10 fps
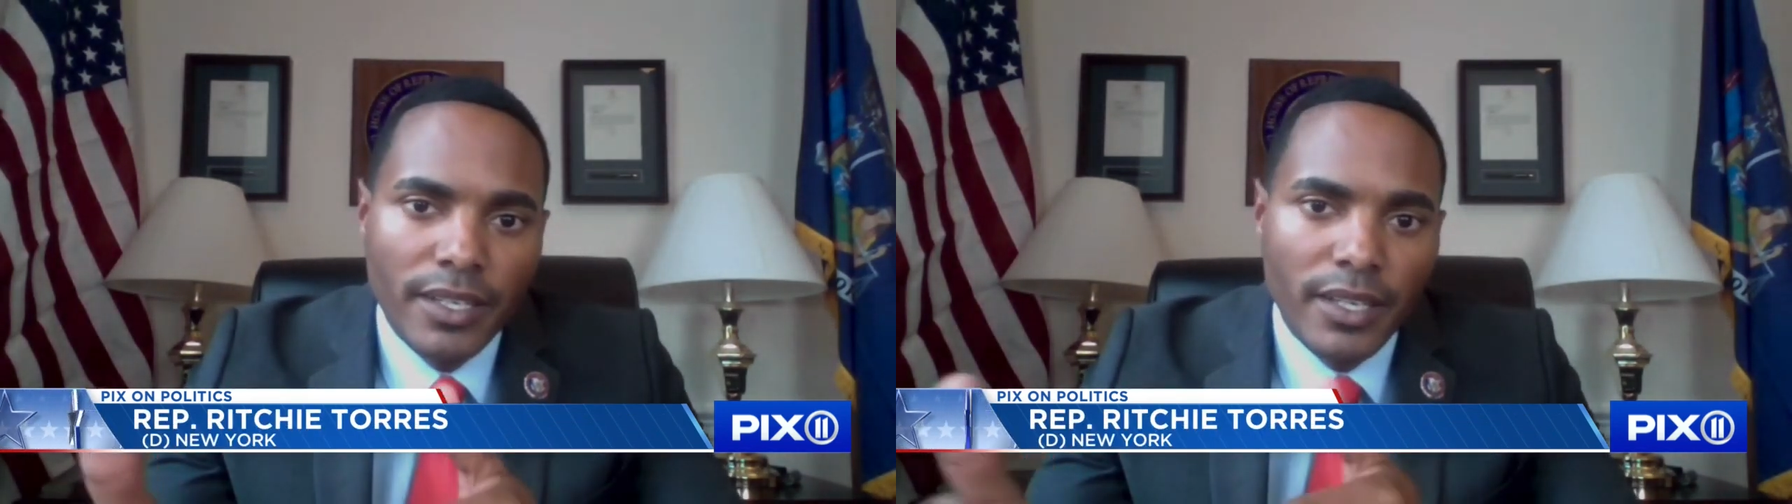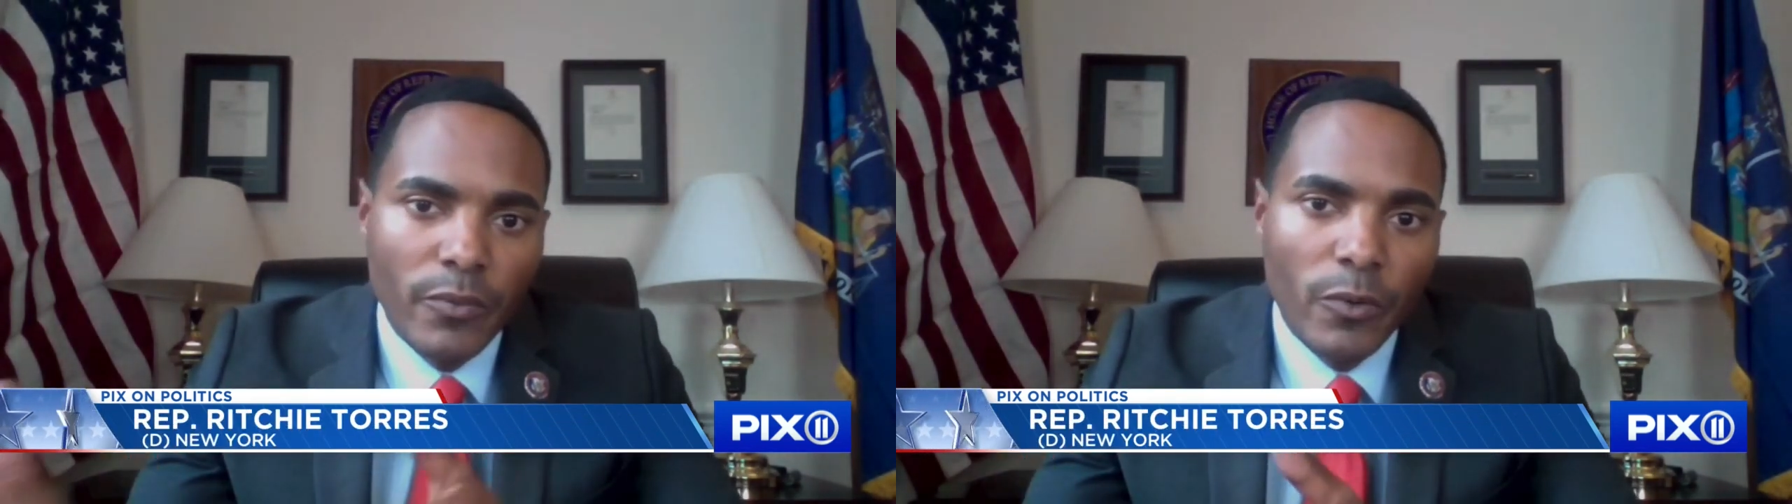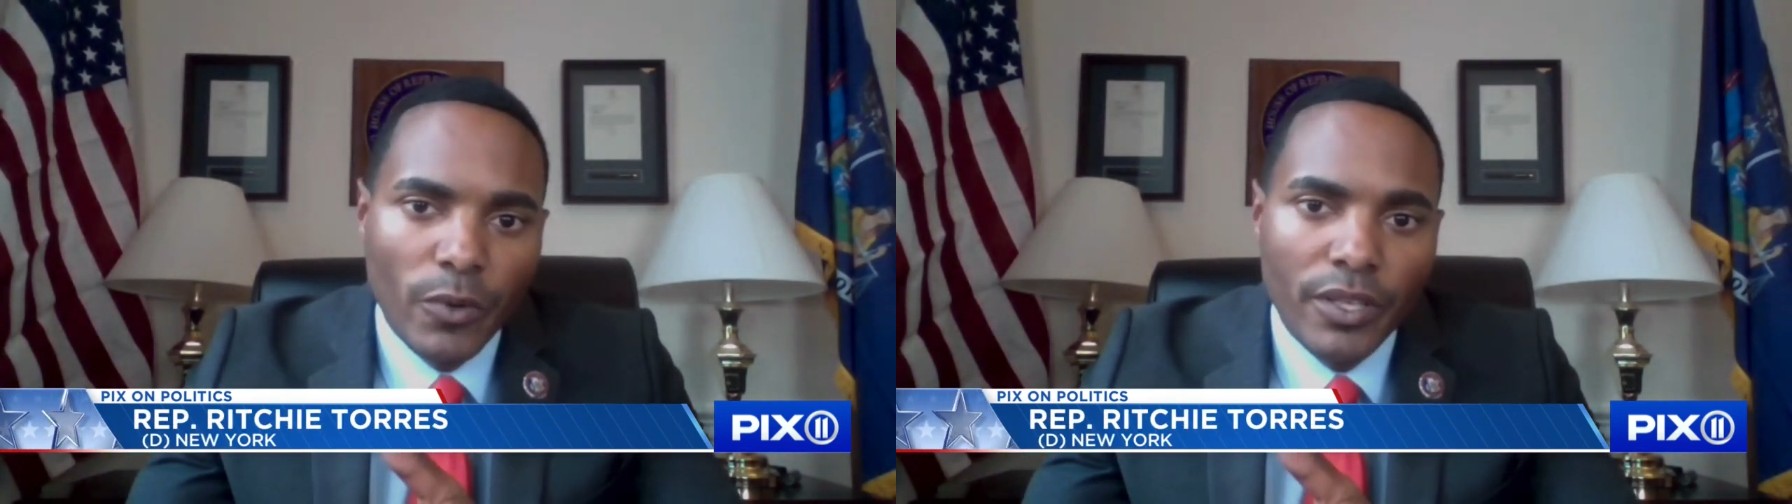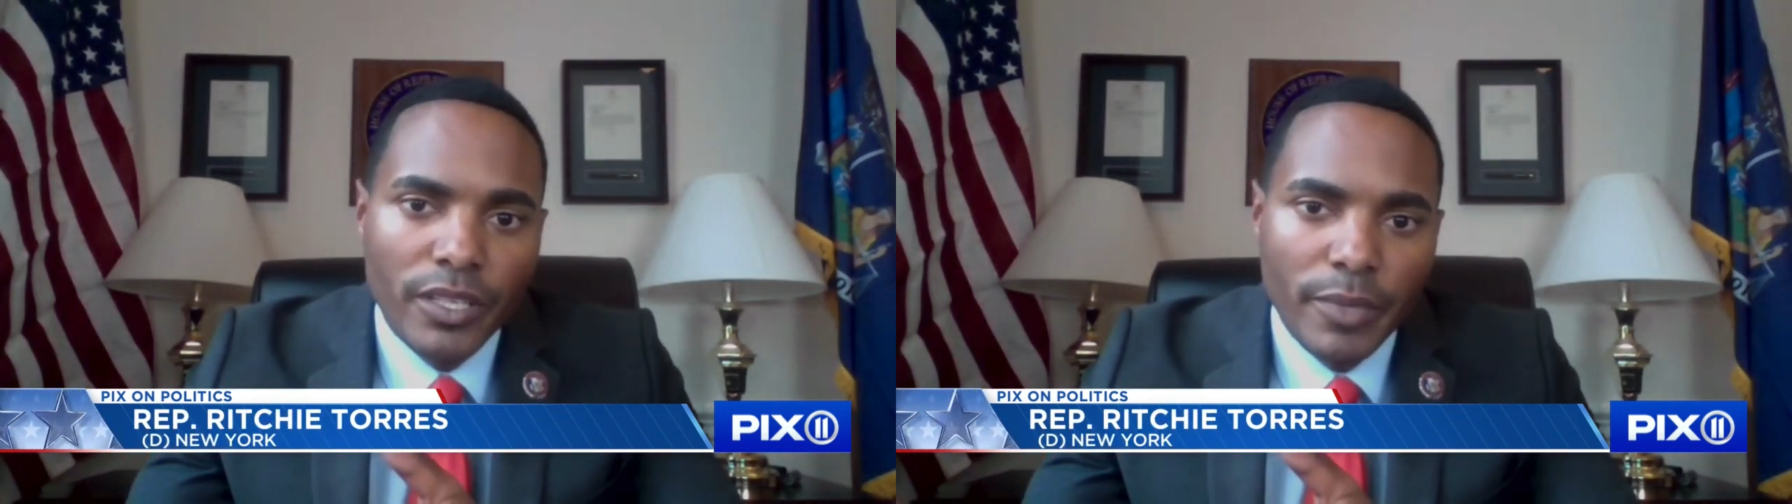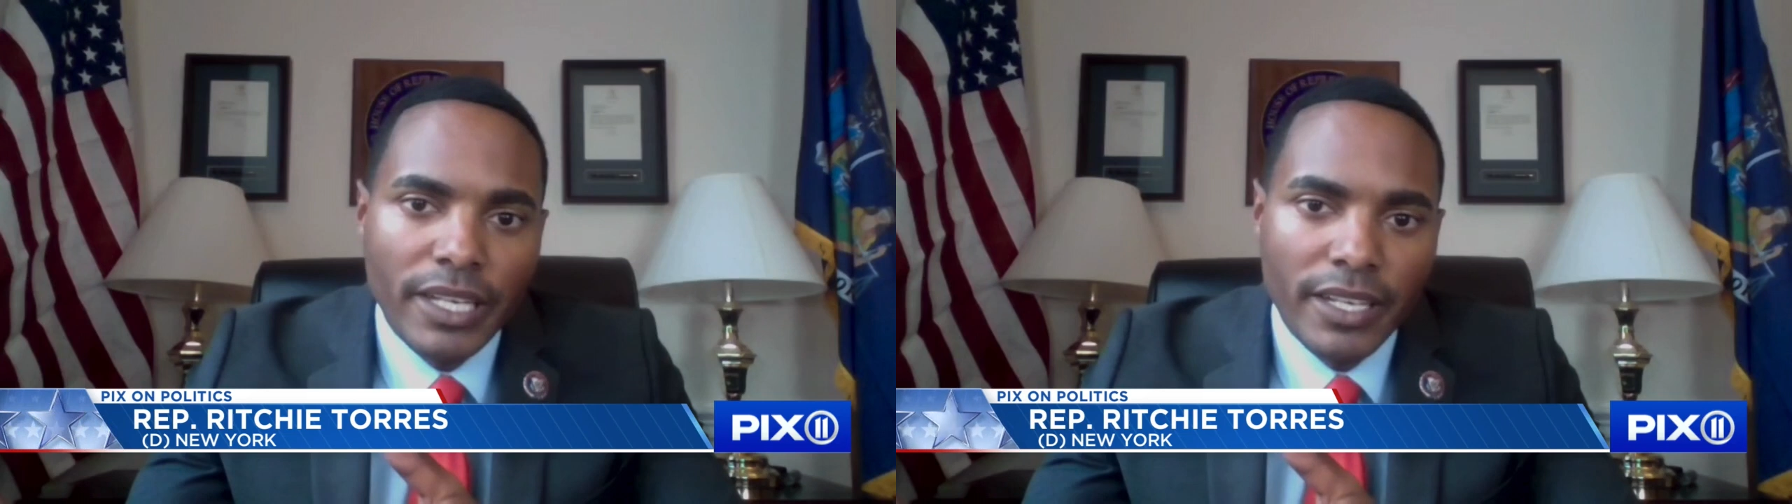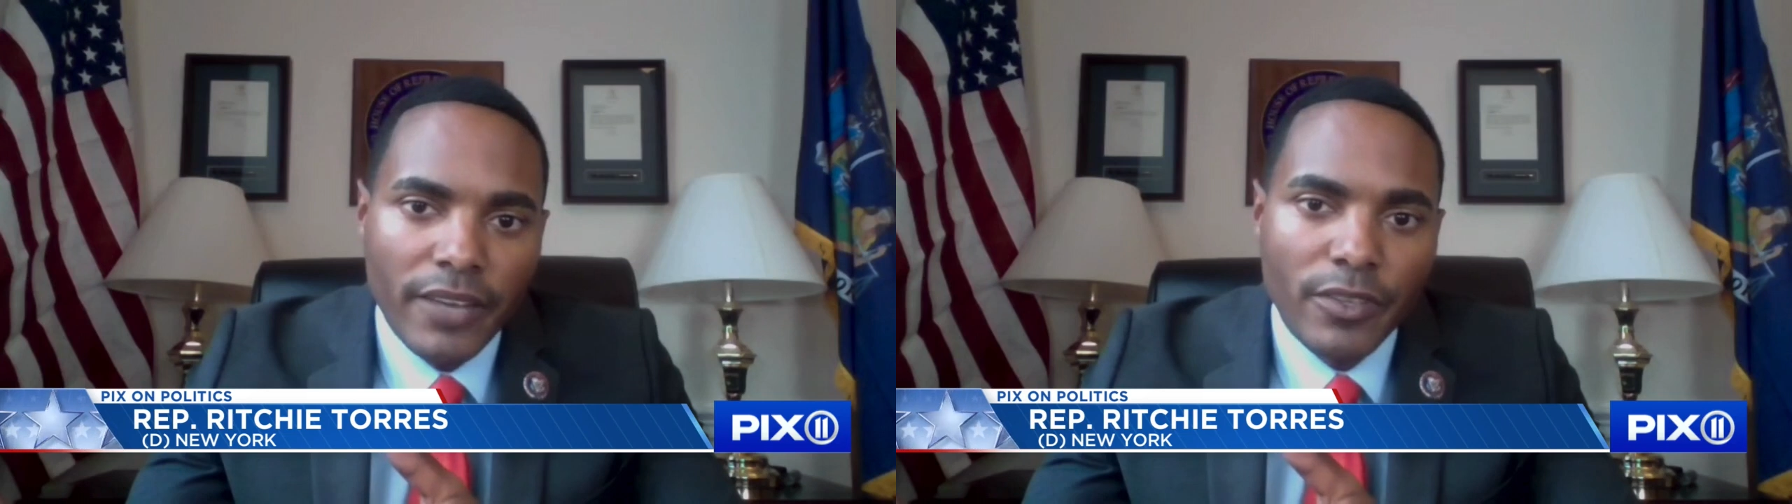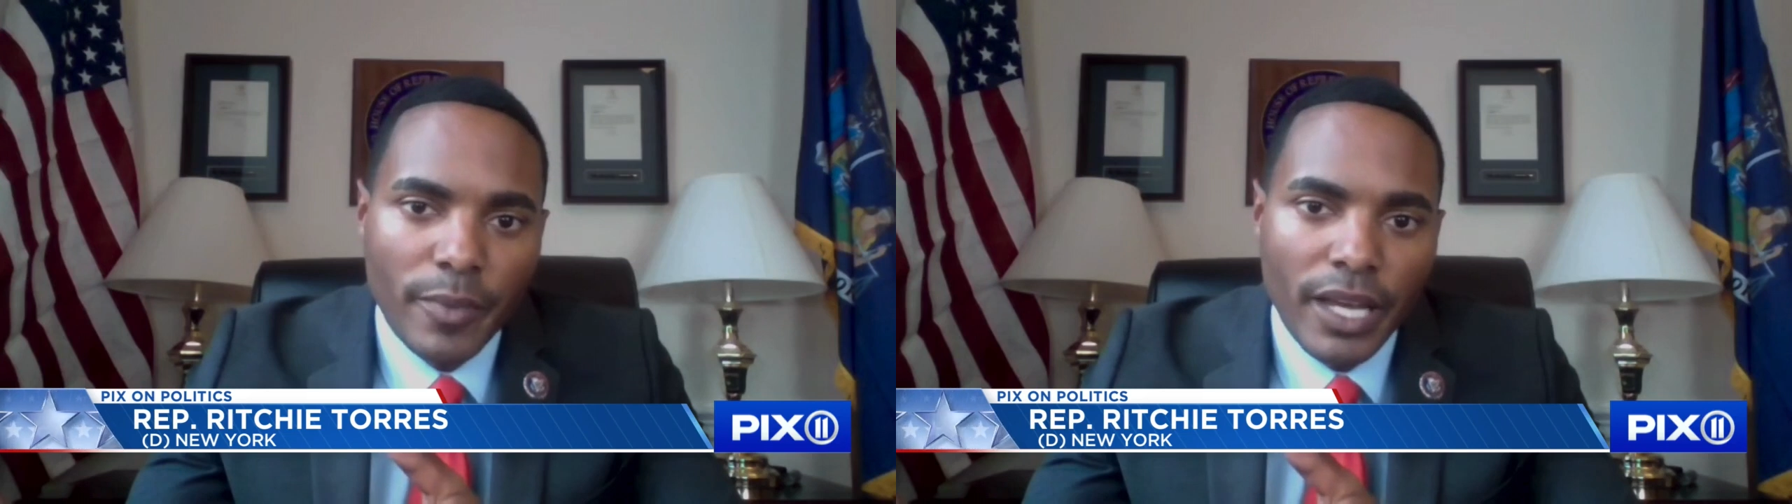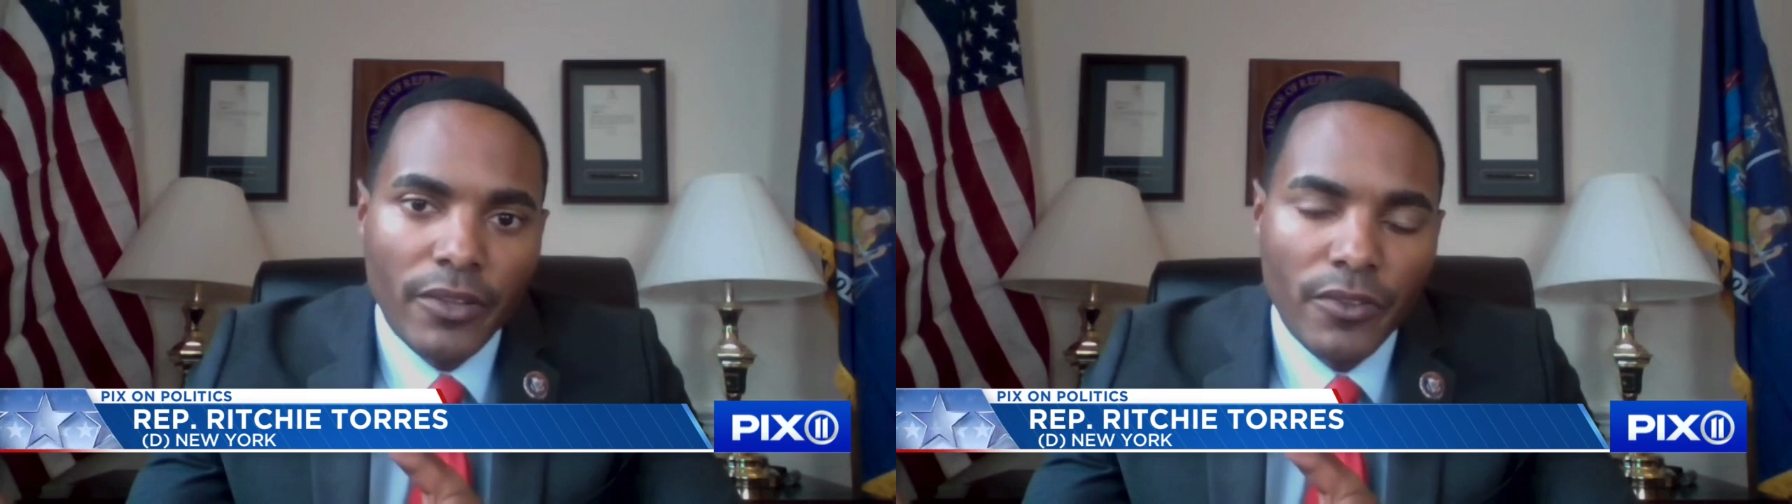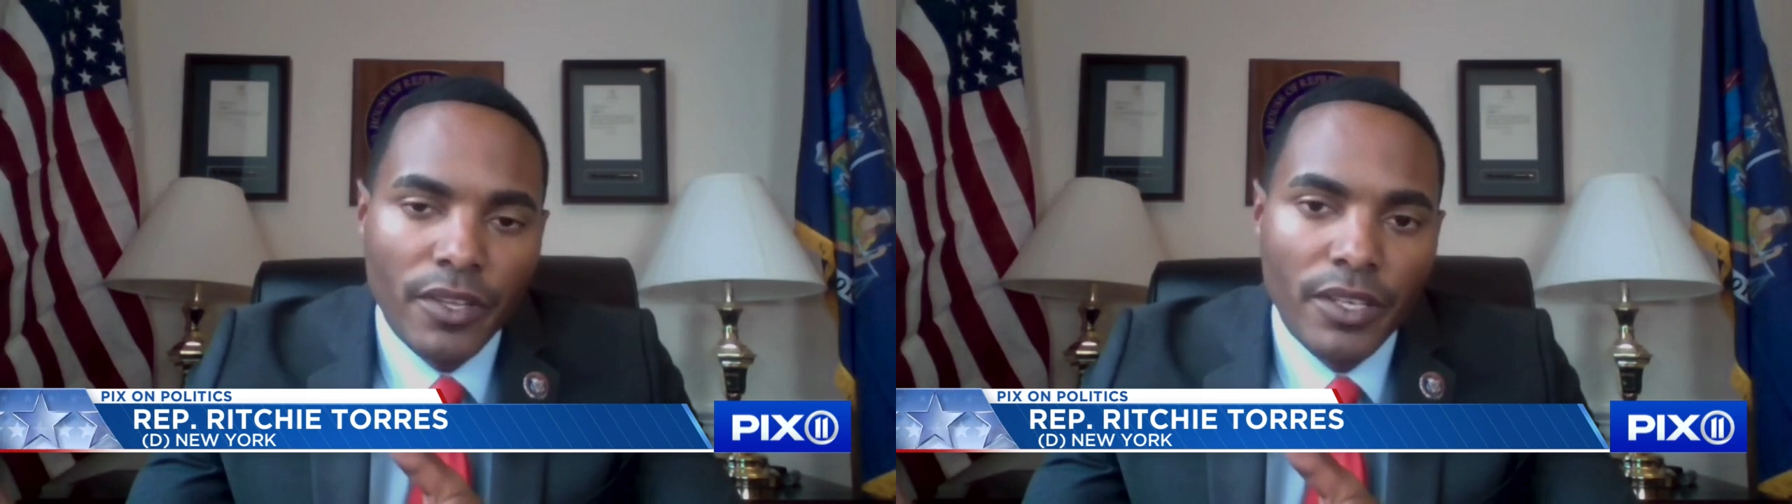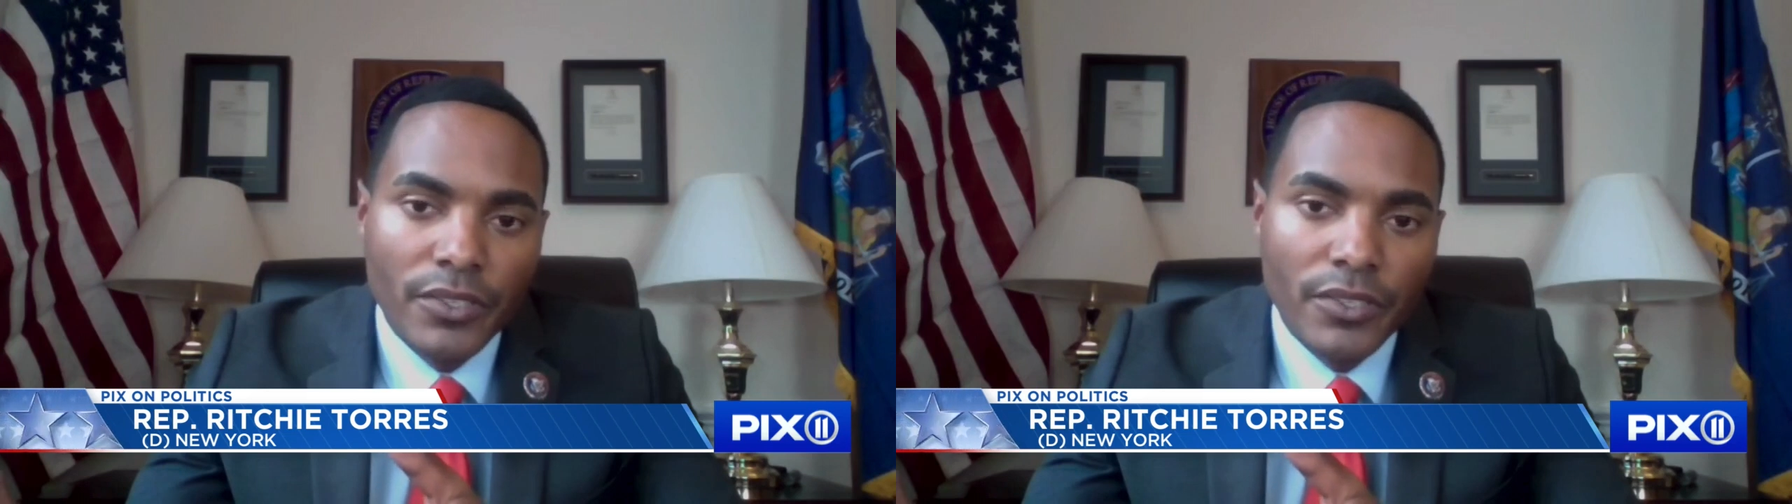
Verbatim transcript: than we were in the immediate aftermath.